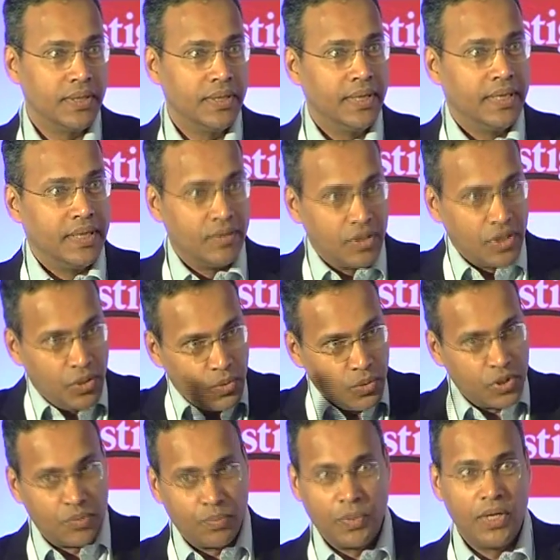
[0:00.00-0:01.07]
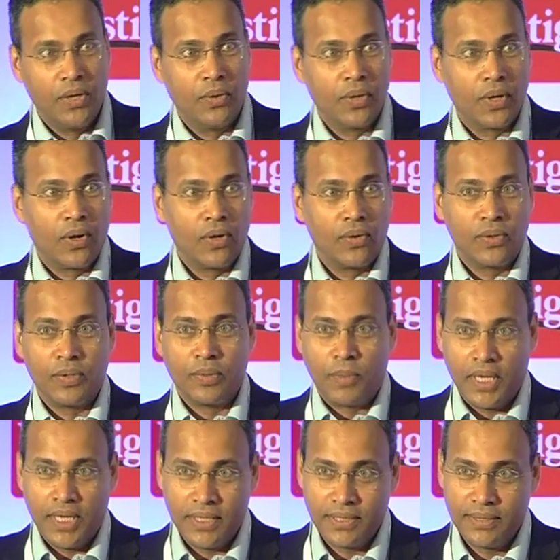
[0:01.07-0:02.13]
There was a huge spillover all over the
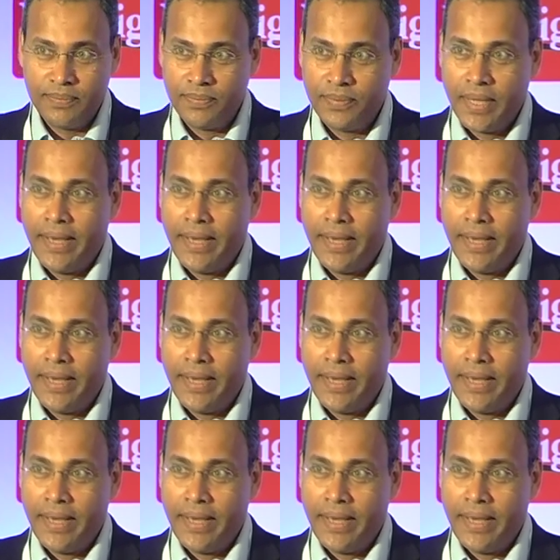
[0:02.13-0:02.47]
place.